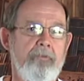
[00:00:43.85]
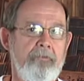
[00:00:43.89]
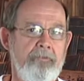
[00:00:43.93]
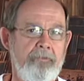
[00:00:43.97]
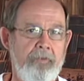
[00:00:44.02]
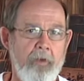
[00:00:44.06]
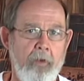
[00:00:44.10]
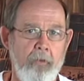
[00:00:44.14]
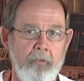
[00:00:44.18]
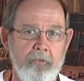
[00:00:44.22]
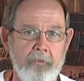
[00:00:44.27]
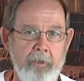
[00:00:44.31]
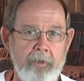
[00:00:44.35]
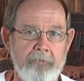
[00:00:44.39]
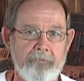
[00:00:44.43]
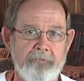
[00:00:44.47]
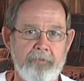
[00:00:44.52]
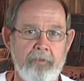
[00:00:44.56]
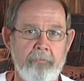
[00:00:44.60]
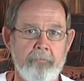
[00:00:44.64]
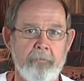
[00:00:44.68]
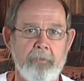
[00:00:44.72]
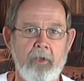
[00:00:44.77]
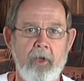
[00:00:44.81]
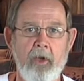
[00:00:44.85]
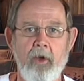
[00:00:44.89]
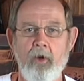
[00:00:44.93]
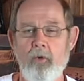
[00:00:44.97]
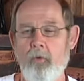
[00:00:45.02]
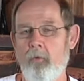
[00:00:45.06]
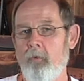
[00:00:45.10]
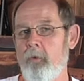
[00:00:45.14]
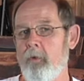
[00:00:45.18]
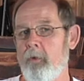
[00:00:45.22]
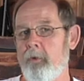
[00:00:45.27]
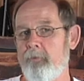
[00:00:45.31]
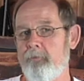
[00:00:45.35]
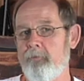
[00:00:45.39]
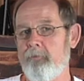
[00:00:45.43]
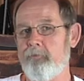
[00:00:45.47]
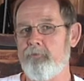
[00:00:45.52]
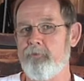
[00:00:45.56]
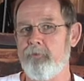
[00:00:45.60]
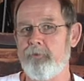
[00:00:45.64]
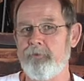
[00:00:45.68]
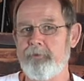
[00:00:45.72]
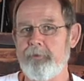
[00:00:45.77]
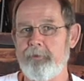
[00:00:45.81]
Don't let them go. This
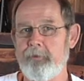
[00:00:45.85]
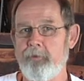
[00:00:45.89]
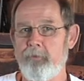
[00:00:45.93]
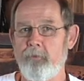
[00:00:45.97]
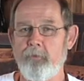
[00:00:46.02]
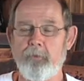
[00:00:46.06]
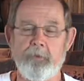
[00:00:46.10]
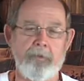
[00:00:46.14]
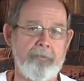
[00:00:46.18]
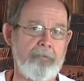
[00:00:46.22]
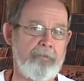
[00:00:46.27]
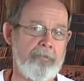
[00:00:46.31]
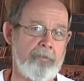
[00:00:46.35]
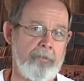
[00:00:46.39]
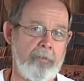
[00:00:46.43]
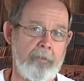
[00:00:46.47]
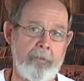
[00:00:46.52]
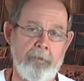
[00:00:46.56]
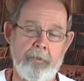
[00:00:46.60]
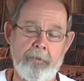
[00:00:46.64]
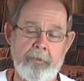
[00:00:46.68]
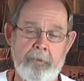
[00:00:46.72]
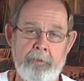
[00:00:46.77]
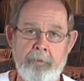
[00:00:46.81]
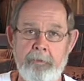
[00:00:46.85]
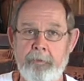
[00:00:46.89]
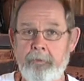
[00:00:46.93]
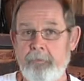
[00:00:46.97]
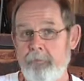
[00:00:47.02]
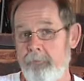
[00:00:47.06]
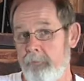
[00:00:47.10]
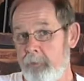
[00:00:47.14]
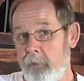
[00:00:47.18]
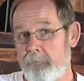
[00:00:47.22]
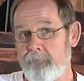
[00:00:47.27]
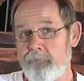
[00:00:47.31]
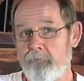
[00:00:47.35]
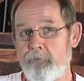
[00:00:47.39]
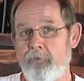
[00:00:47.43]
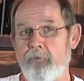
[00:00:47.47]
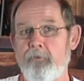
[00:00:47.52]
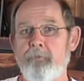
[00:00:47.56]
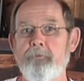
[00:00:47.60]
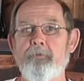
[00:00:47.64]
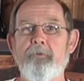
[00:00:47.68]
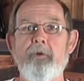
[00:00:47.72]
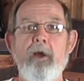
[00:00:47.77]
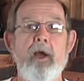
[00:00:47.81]
could deal with
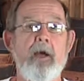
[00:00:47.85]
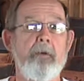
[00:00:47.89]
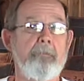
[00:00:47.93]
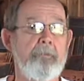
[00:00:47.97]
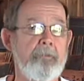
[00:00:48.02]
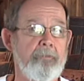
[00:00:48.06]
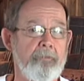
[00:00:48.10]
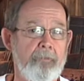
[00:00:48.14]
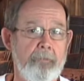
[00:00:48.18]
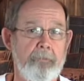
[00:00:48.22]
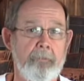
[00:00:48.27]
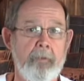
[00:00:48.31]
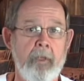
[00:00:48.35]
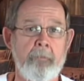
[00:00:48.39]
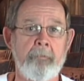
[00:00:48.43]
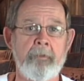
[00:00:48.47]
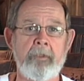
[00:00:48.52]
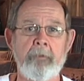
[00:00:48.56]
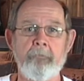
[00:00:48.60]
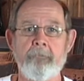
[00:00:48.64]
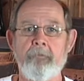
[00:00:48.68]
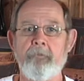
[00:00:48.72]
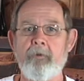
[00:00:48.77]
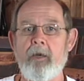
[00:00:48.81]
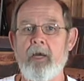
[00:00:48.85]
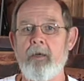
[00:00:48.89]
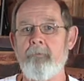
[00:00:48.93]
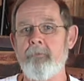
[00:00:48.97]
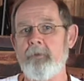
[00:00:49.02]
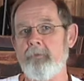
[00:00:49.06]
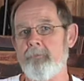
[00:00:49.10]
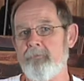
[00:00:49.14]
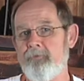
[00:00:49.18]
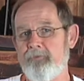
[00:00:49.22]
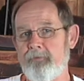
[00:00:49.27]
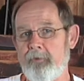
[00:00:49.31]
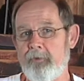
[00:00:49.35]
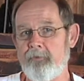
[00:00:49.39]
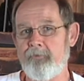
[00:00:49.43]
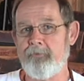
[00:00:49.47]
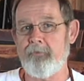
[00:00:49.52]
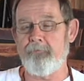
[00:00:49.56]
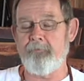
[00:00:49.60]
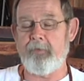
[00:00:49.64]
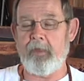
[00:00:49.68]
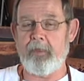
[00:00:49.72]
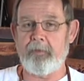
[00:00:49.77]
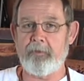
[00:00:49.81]
electrical problems, plumbing problems, things
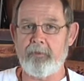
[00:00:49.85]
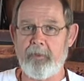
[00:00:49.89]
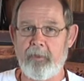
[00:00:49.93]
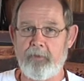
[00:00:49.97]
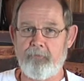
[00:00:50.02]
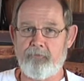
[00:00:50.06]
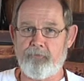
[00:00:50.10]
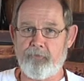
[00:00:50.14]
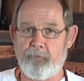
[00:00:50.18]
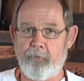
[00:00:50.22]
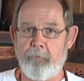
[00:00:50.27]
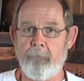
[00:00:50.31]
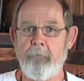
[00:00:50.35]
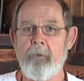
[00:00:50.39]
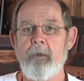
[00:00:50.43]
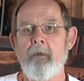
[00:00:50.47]
of that nature.